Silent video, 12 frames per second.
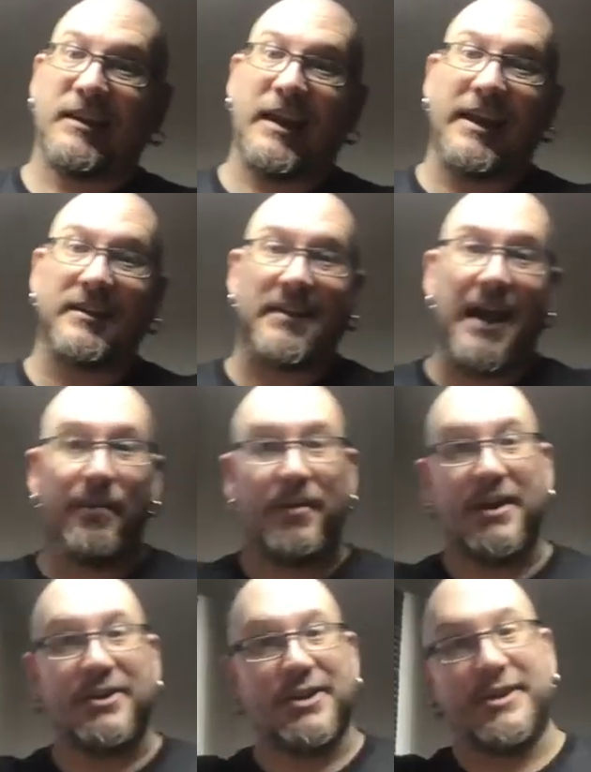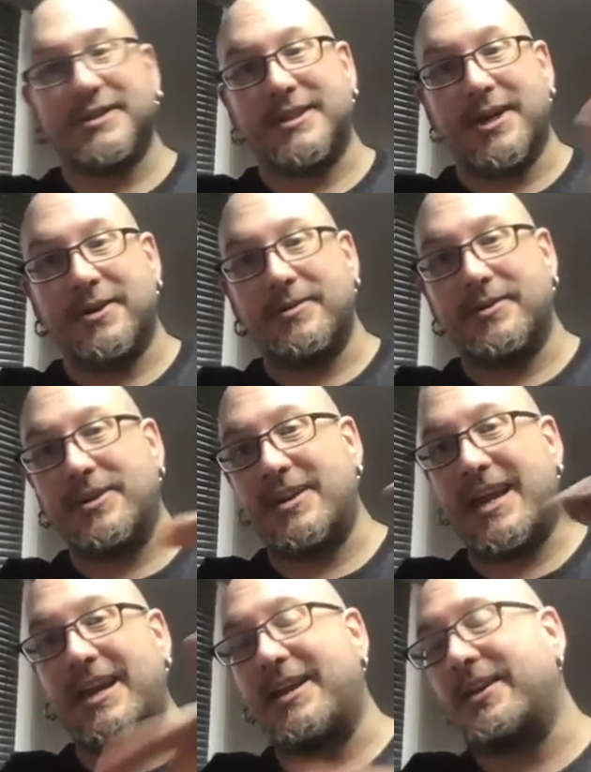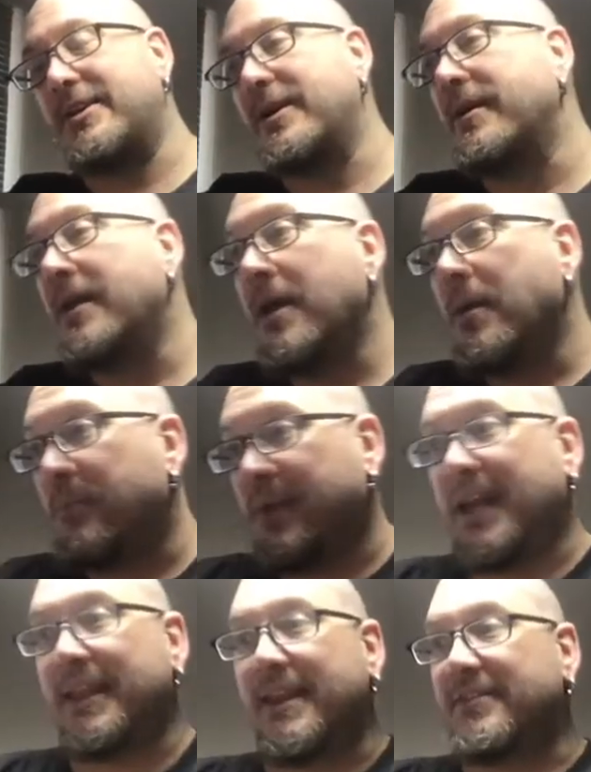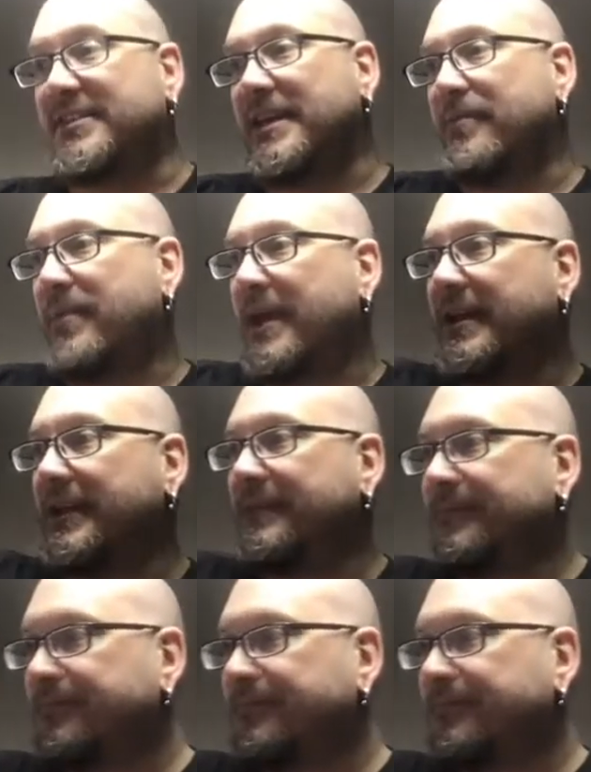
it's not a miniature, so you can't enter it. But I'd love to see it painted.